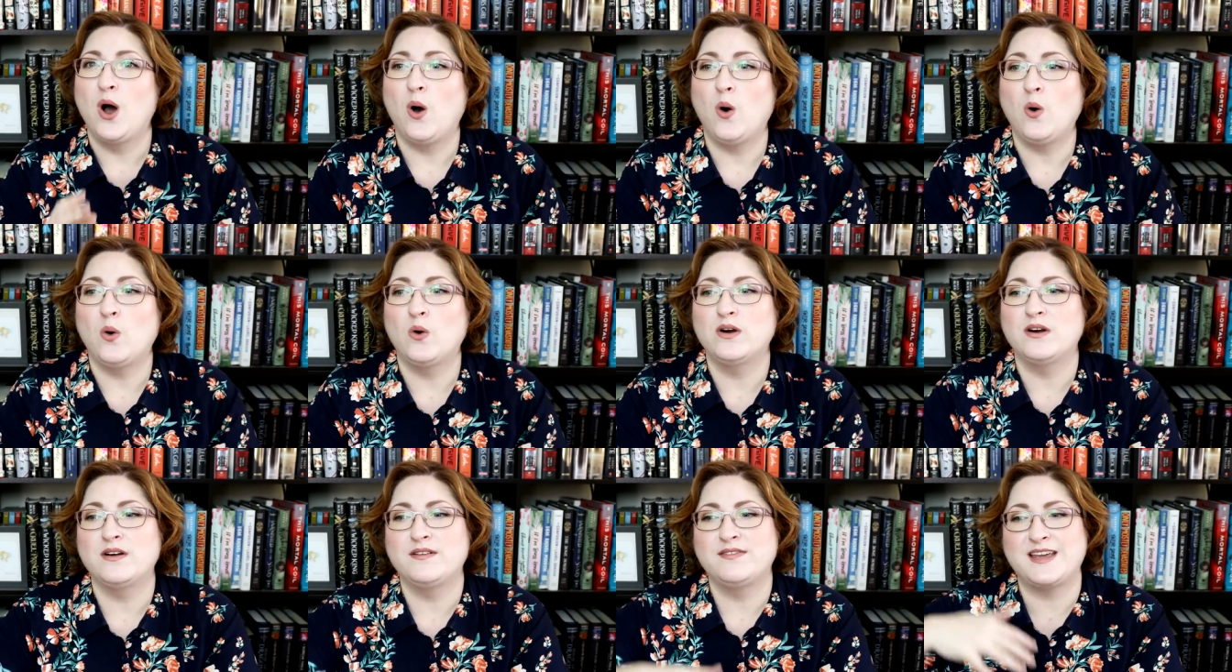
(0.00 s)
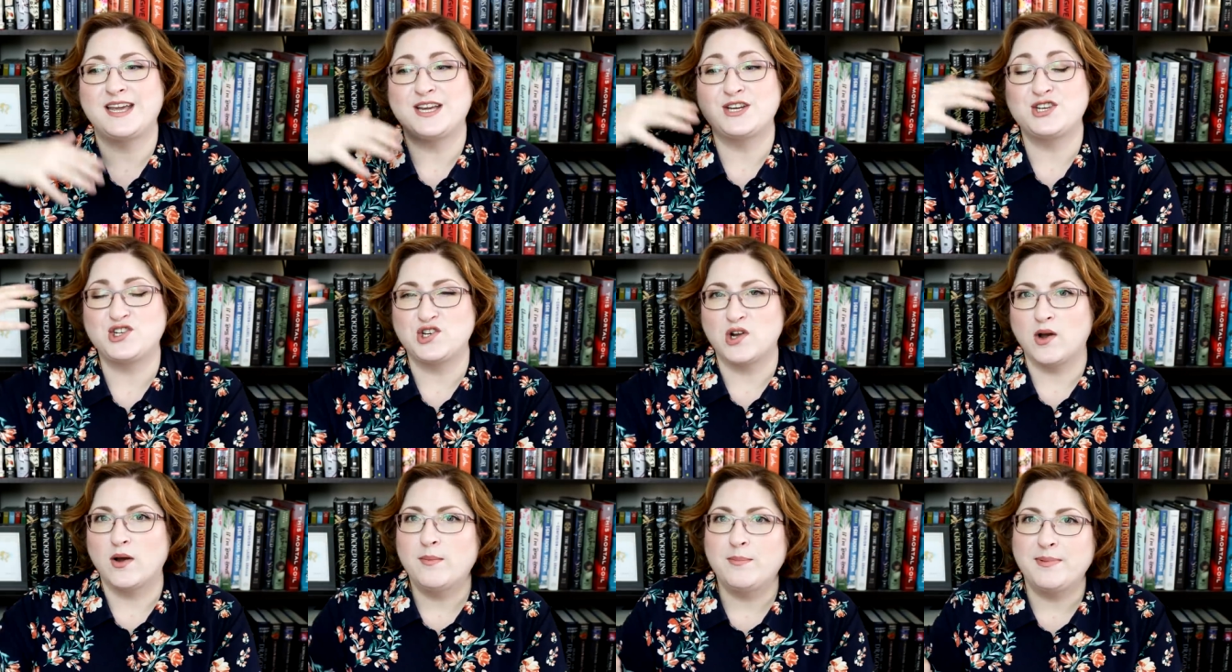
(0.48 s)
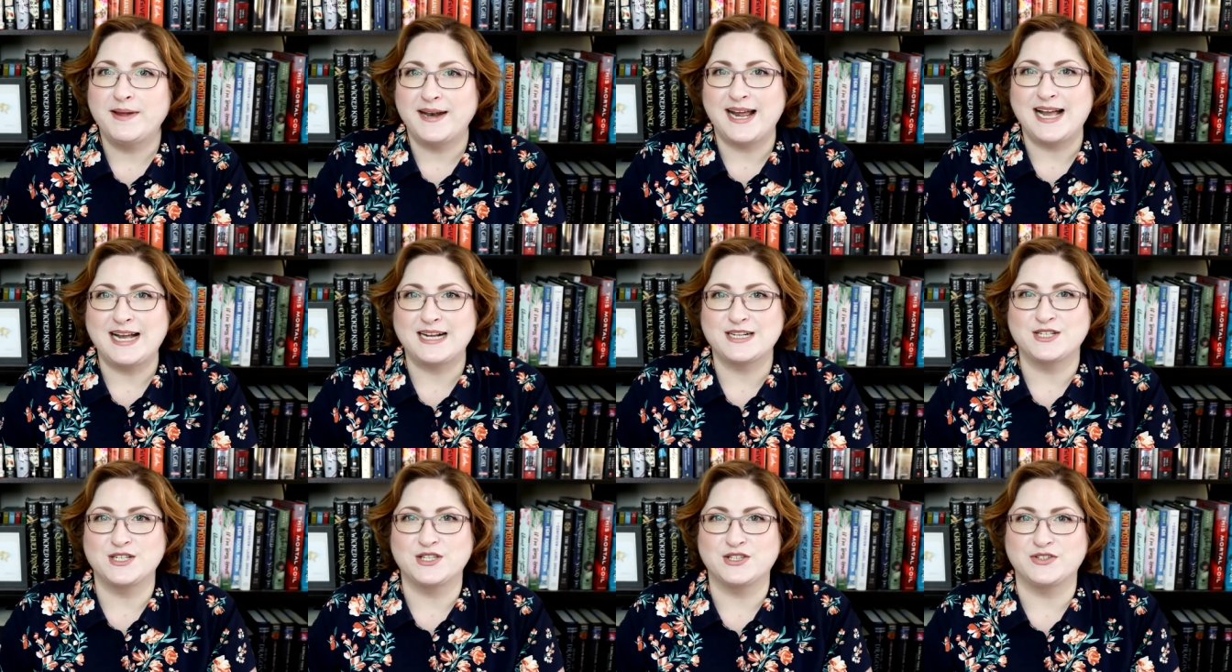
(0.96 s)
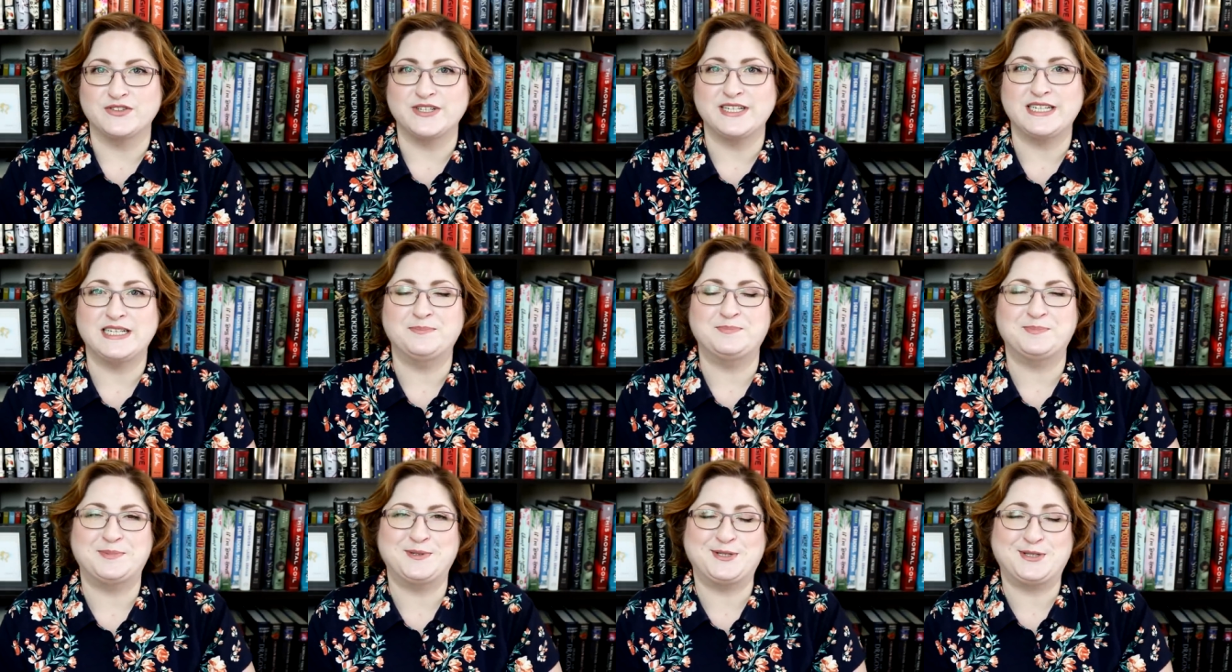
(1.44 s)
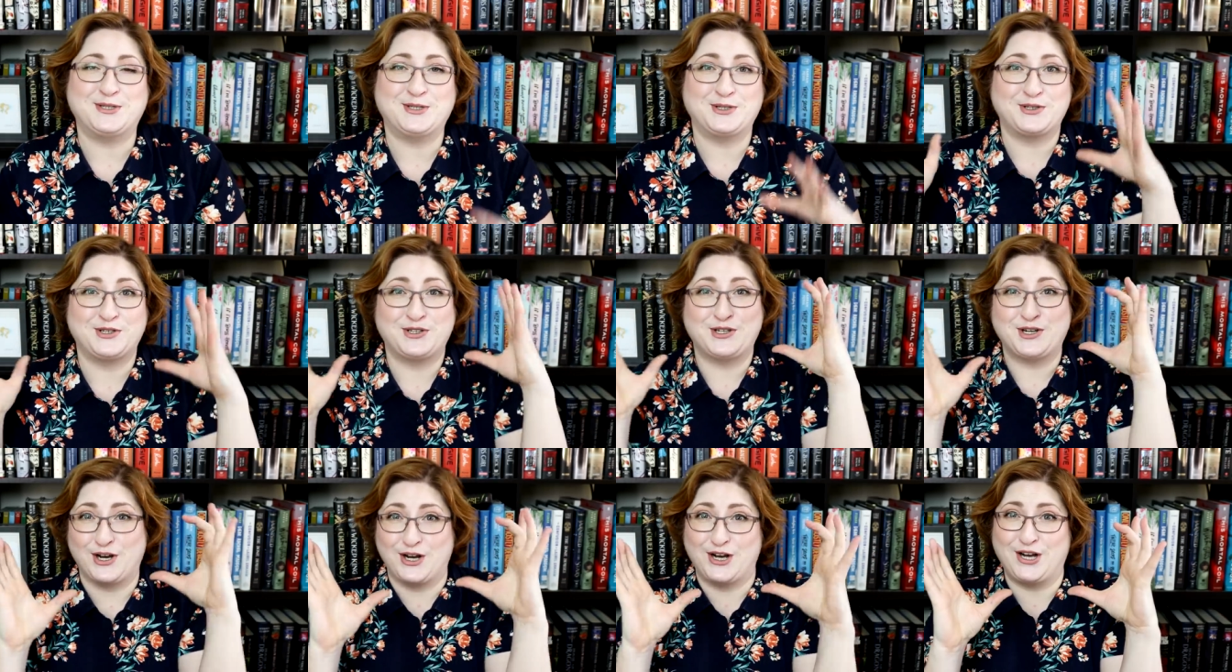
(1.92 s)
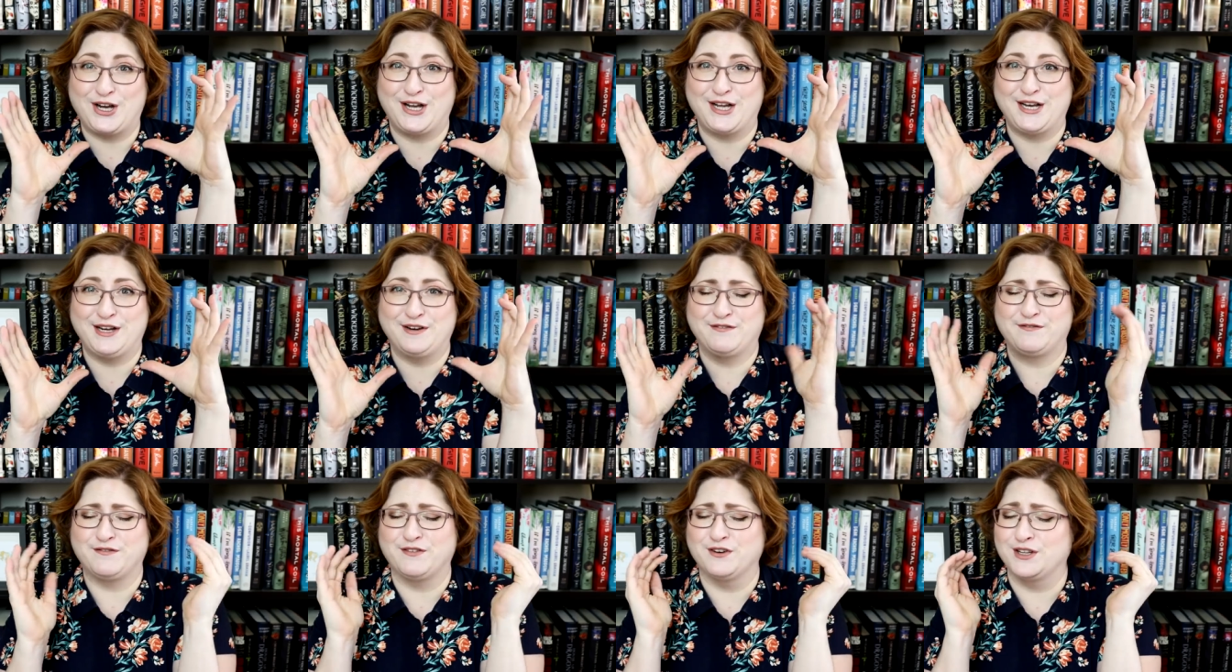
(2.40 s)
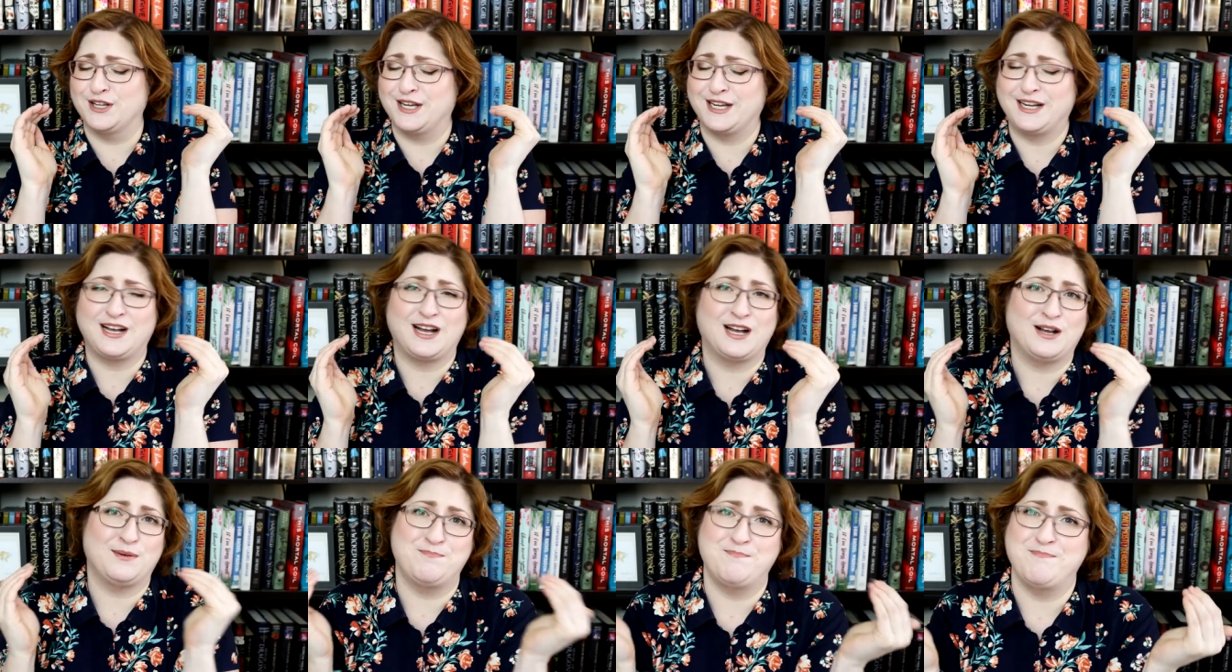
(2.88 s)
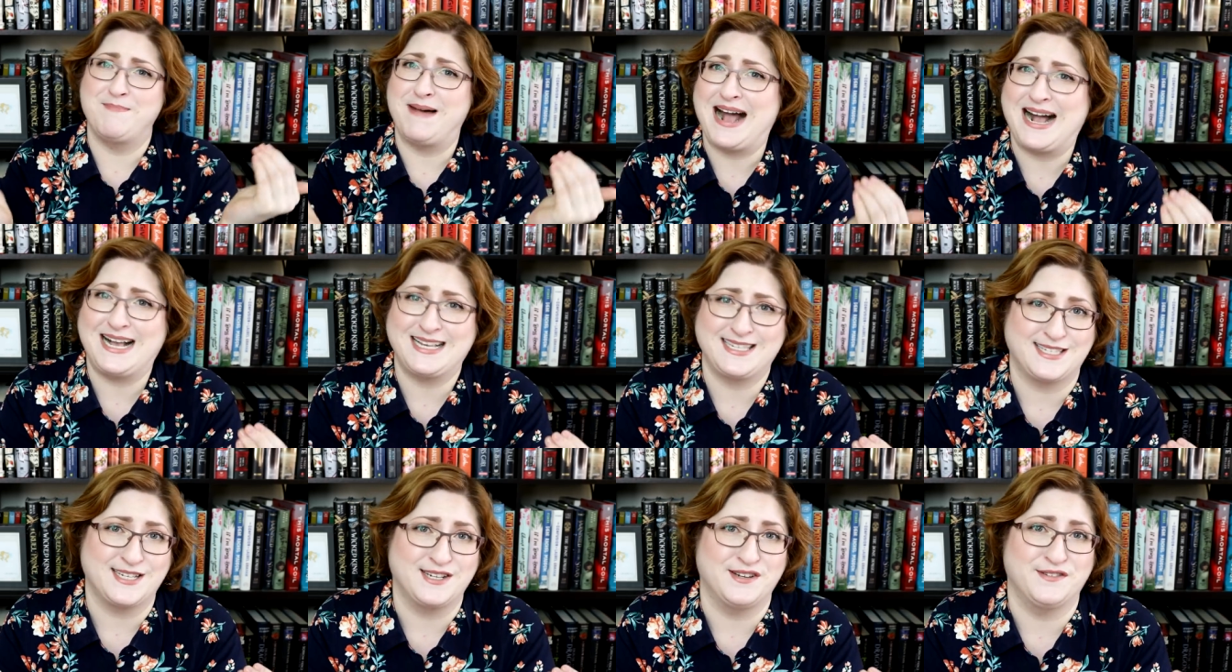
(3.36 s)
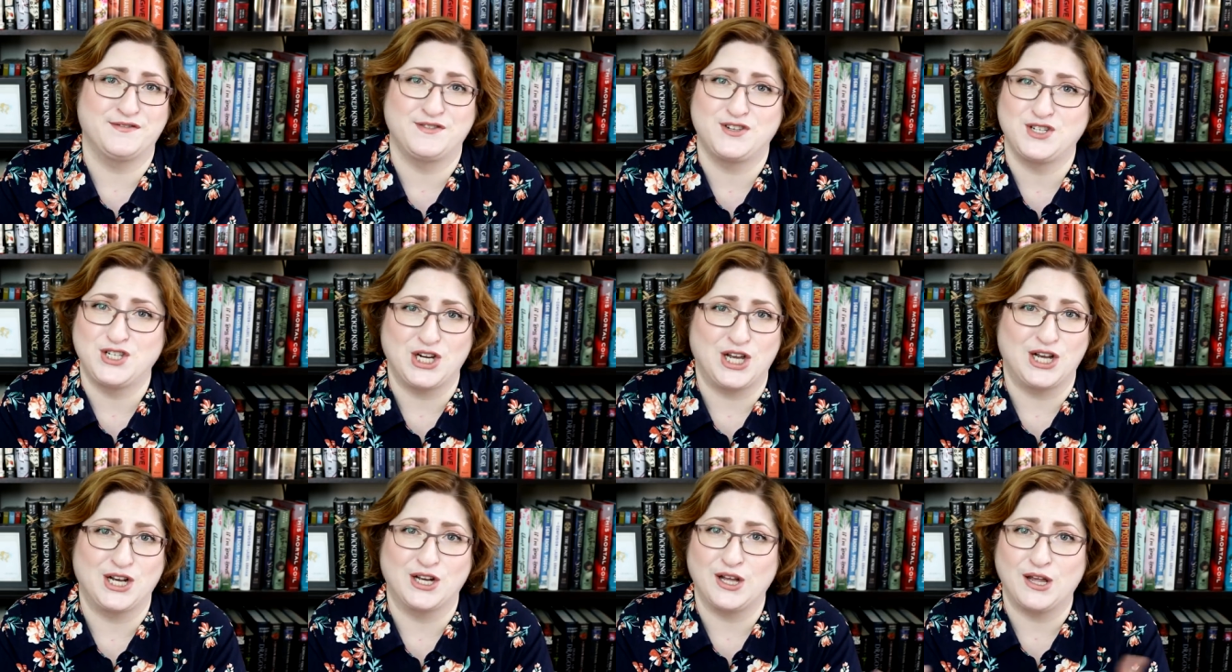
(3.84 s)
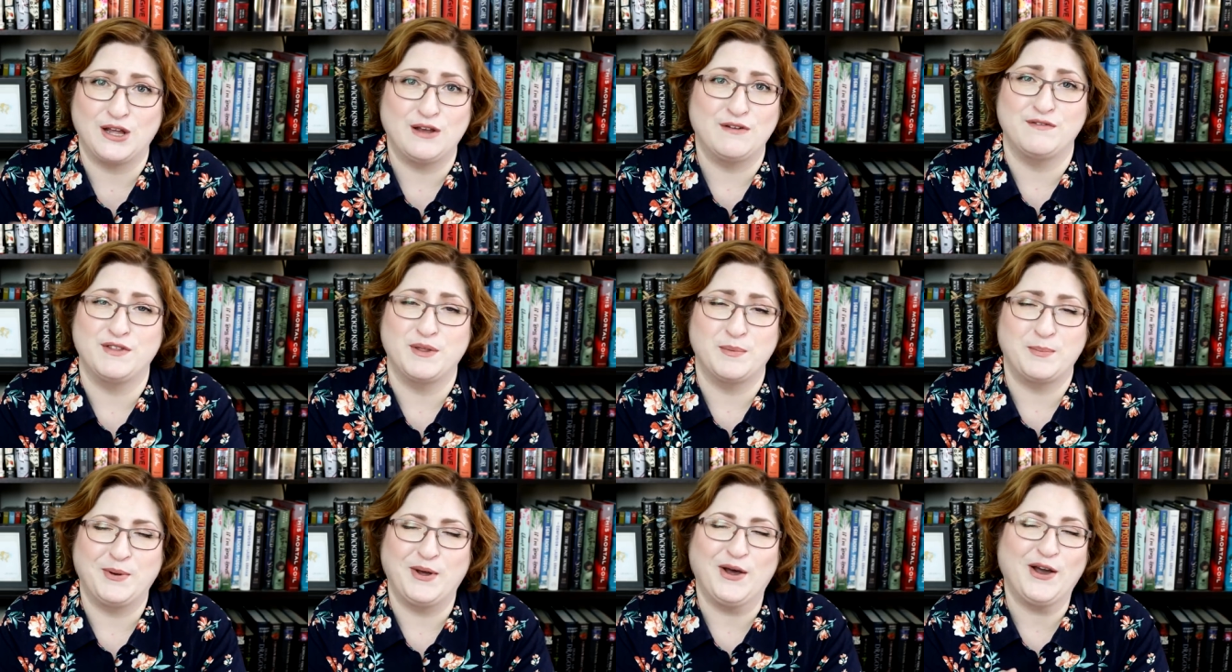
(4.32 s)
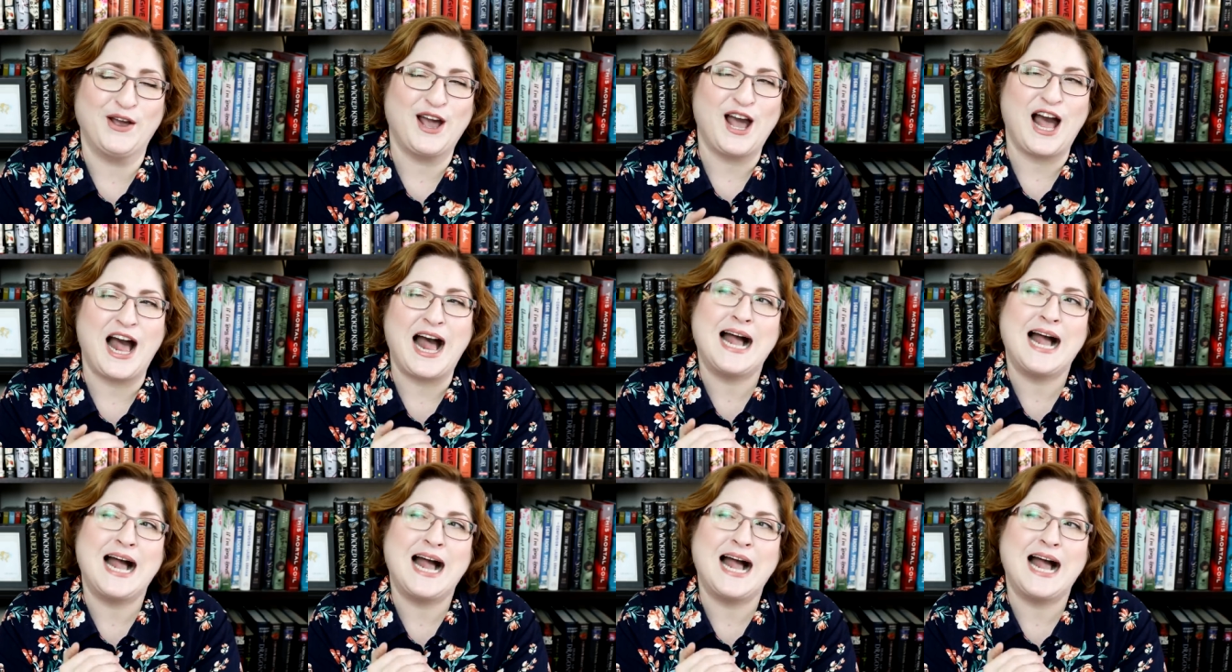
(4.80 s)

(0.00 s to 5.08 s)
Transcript: or they show up in Act 3, but they're gone for like a massive chunk of the book.